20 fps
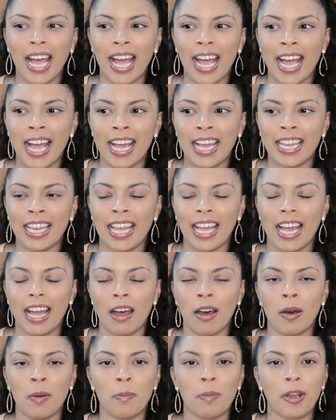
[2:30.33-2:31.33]
had
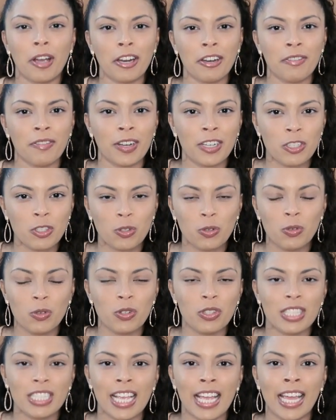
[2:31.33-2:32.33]
part of our
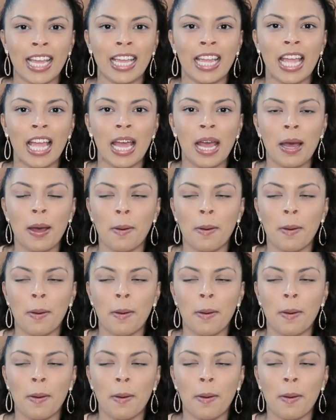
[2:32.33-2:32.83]
school day,